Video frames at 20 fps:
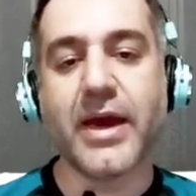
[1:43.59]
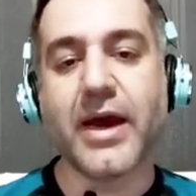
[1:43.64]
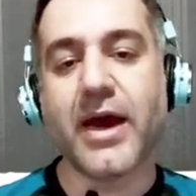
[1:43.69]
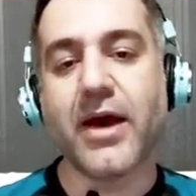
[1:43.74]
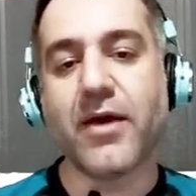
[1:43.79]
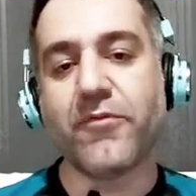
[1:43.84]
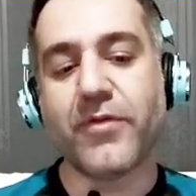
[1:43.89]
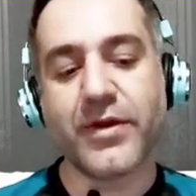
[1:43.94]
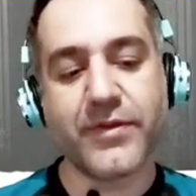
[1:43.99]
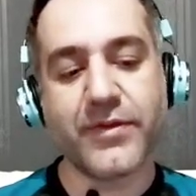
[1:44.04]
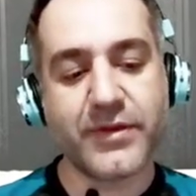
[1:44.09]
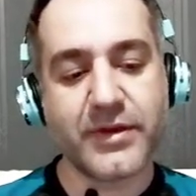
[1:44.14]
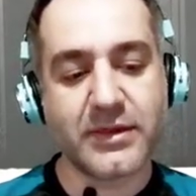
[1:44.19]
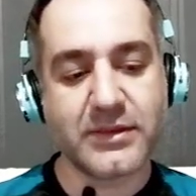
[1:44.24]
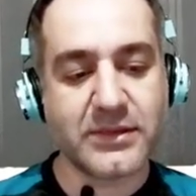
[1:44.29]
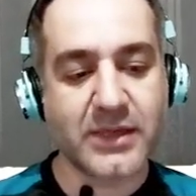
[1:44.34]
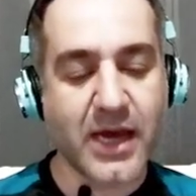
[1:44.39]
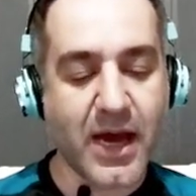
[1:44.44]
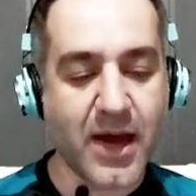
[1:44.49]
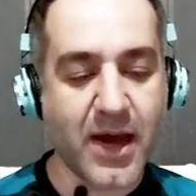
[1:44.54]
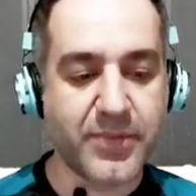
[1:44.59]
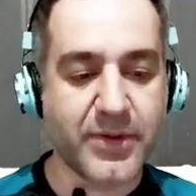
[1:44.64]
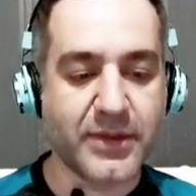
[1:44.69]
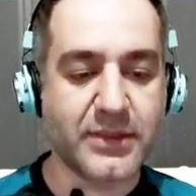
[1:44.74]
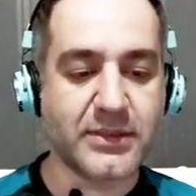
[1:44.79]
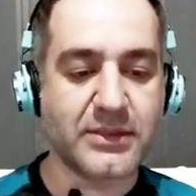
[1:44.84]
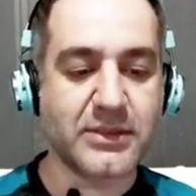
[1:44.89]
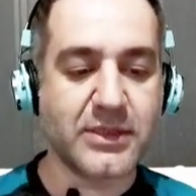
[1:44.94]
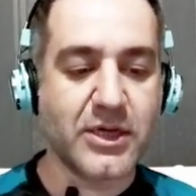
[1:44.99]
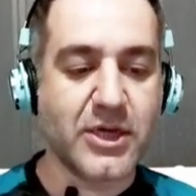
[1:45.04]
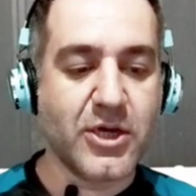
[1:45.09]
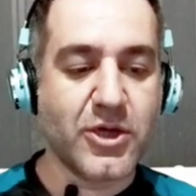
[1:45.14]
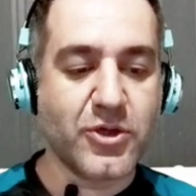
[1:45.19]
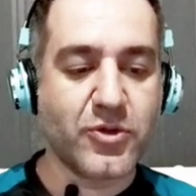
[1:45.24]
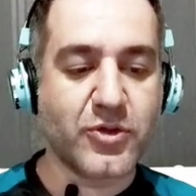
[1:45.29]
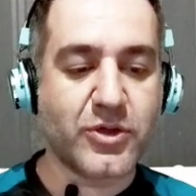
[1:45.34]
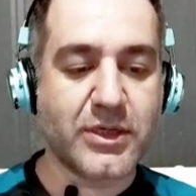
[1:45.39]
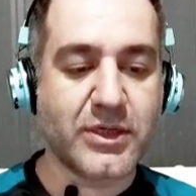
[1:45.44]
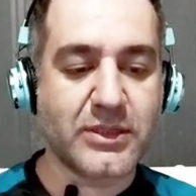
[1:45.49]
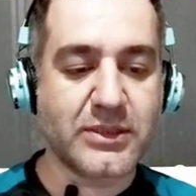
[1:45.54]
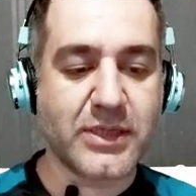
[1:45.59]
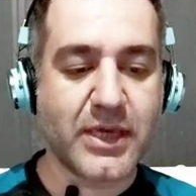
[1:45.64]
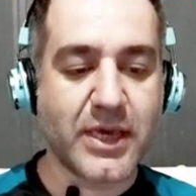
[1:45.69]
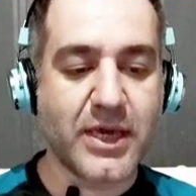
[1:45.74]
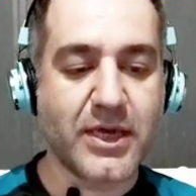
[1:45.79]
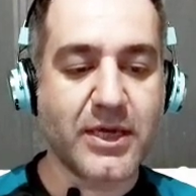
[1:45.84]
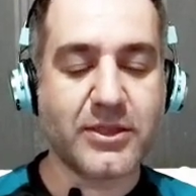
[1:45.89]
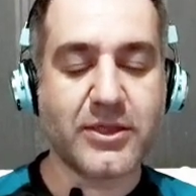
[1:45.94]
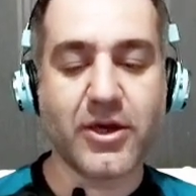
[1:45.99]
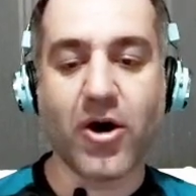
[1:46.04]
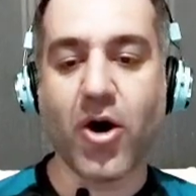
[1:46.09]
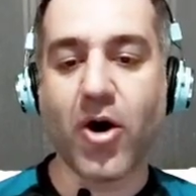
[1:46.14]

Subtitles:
And when this happens, you can take the